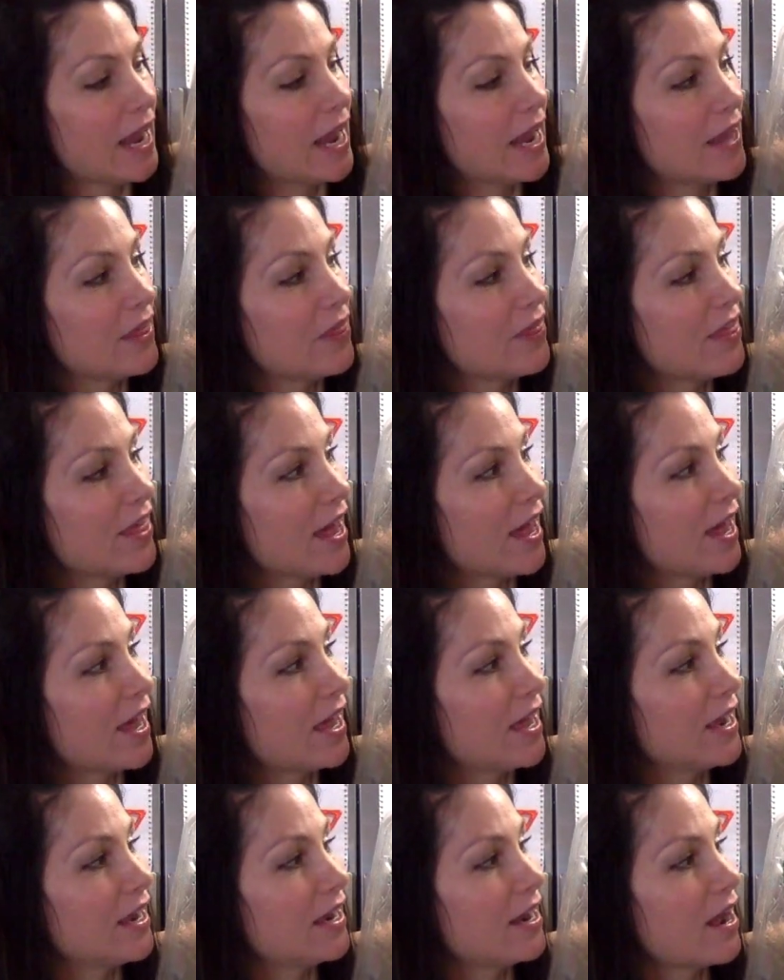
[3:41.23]
and
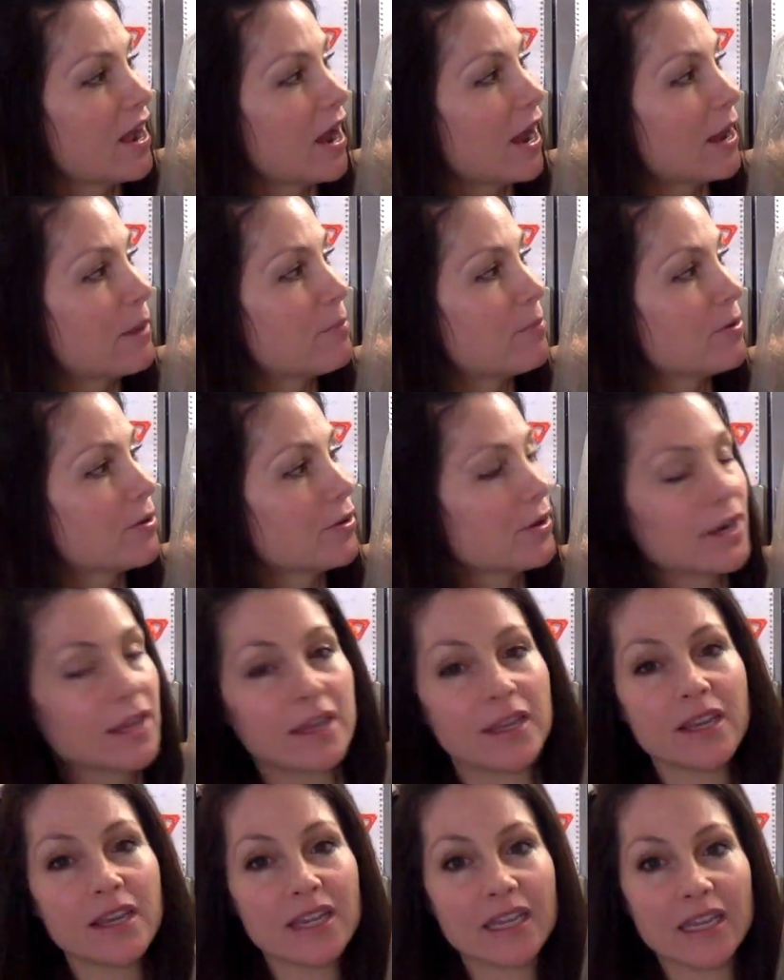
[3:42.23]
then I put
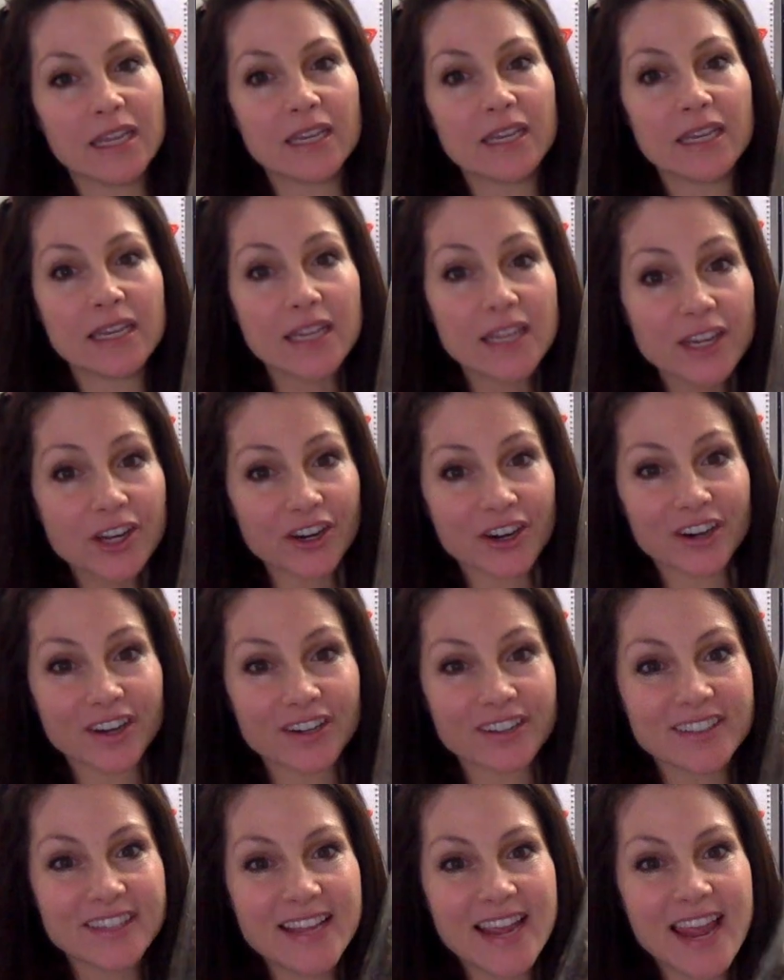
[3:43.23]
it in here,